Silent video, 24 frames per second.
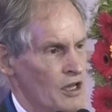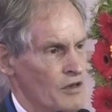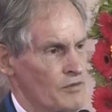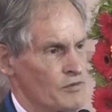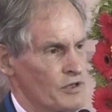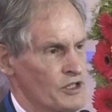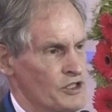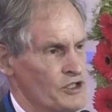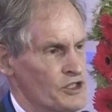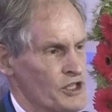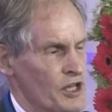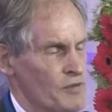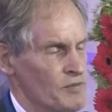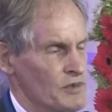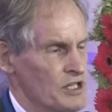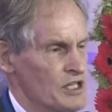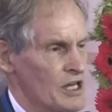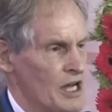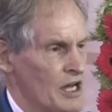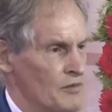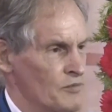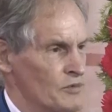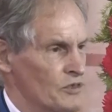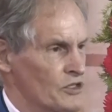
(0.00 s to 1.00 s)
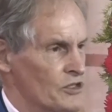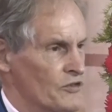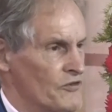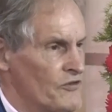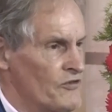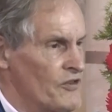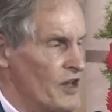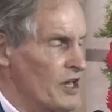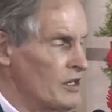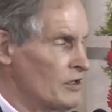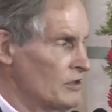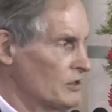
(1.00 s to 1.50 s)
which sometimes
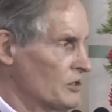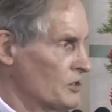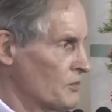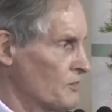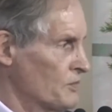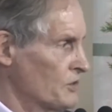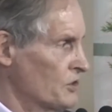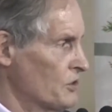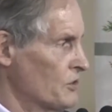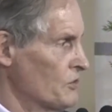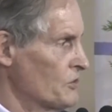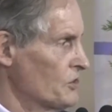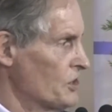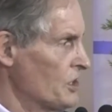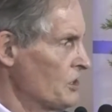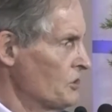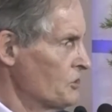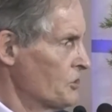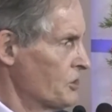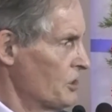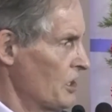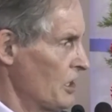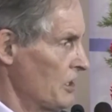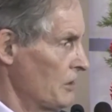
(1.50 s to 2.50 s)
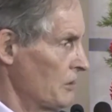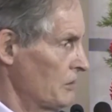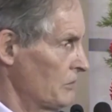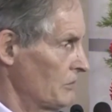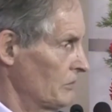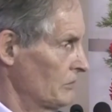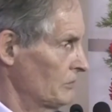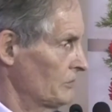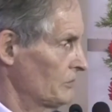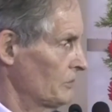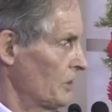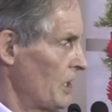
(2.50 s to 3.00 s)
fail to produce insulin,
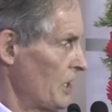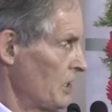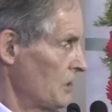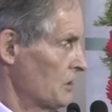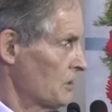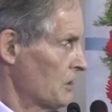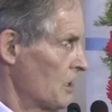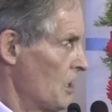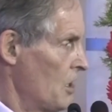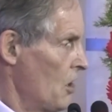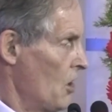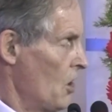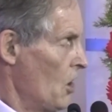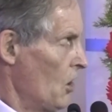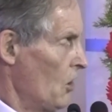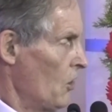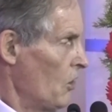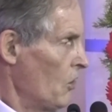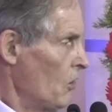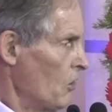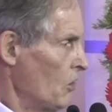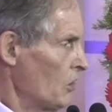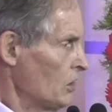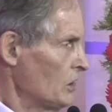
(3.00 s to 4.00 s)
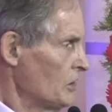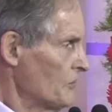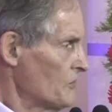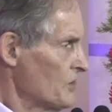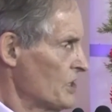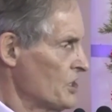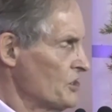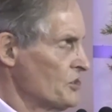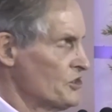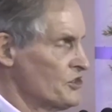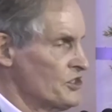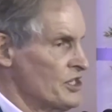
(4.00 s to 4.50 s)
right? All of
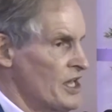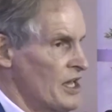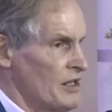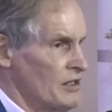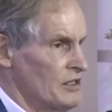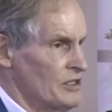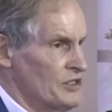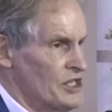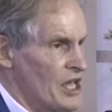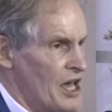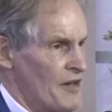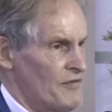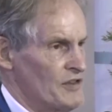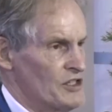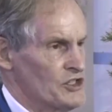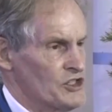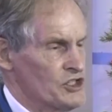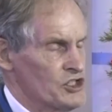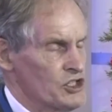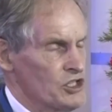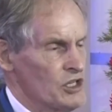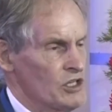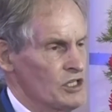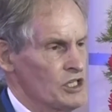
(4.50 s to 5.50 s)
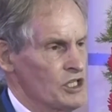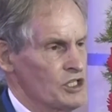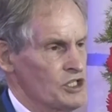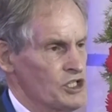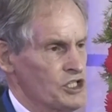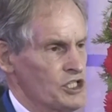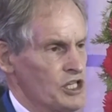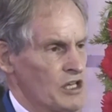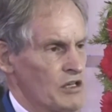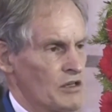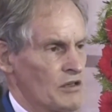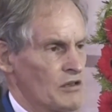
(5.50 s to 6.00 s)
these cells have
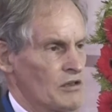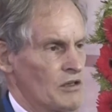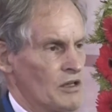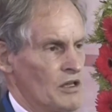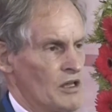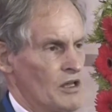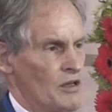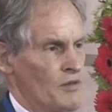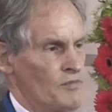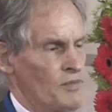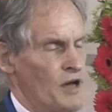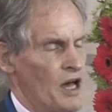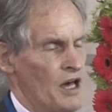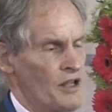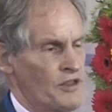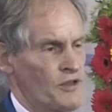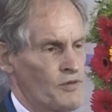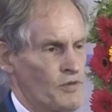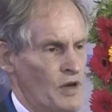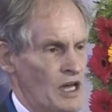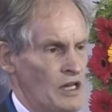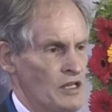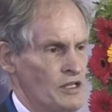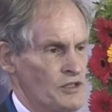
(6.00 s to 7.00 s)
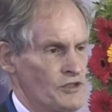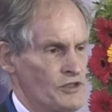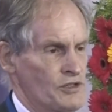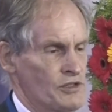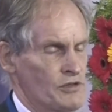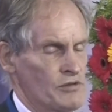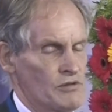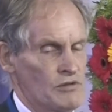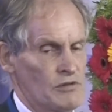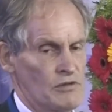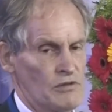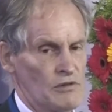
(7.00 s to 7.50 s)
astonishing
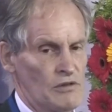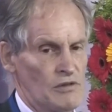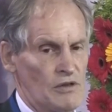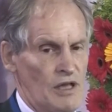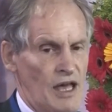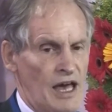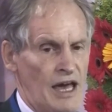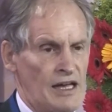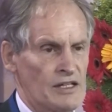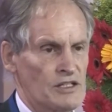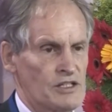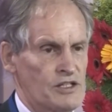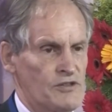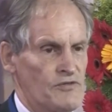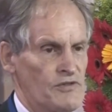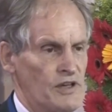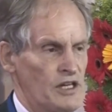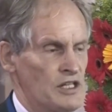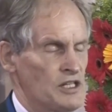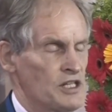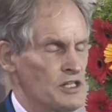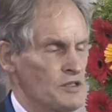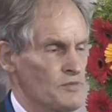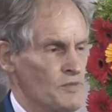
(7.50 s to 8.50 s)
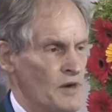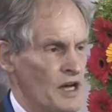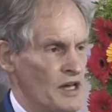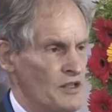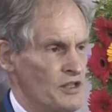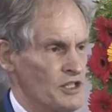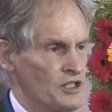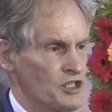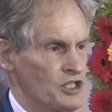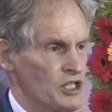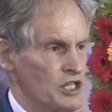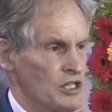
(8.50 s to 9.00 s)
pathways activated by
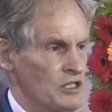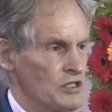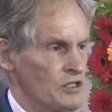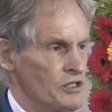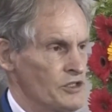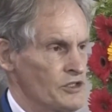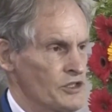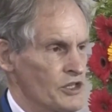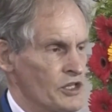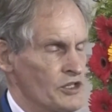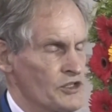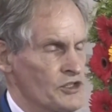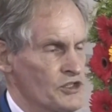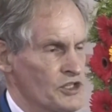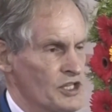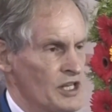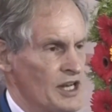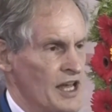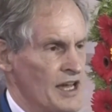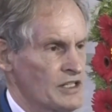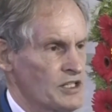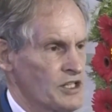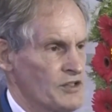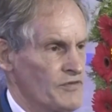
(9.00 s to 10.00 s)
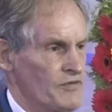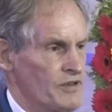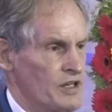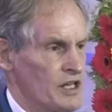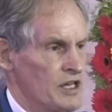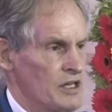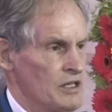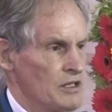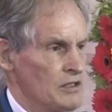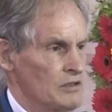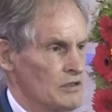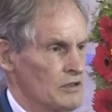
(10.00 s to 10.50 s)
the genes
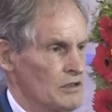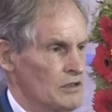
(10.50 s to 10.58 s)
selectively,